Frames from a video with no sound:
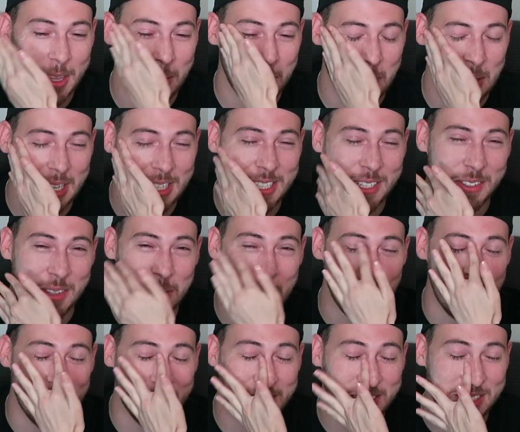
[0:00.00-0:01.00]
the best of the
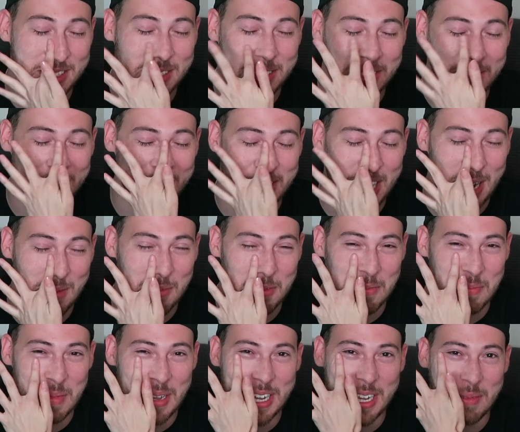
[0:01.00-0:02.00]
best type
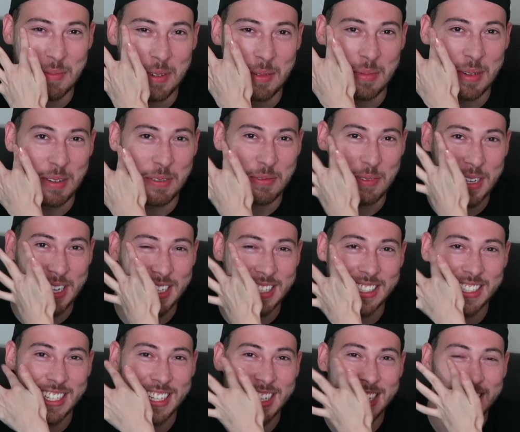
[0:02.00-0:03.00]
of makeup on my
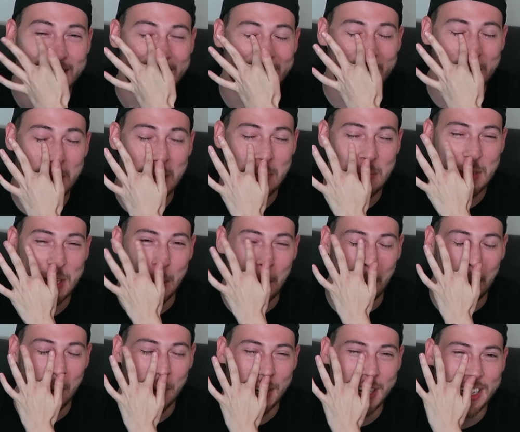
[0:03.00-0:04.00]
face to make me
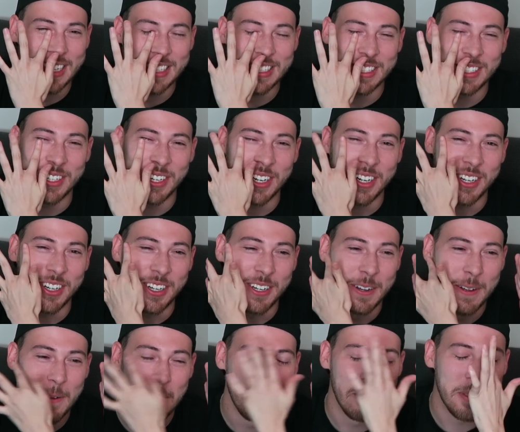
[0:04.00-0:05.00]
the prettiest
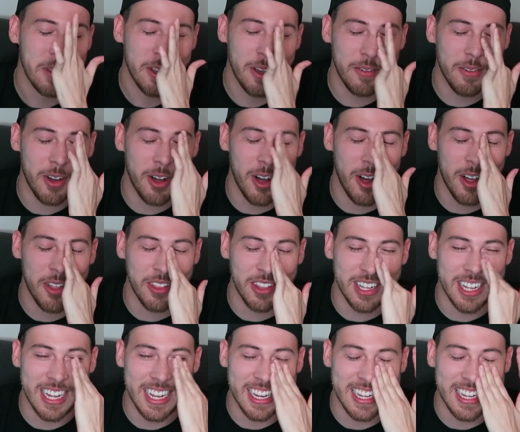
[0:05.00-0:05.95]
girl of all the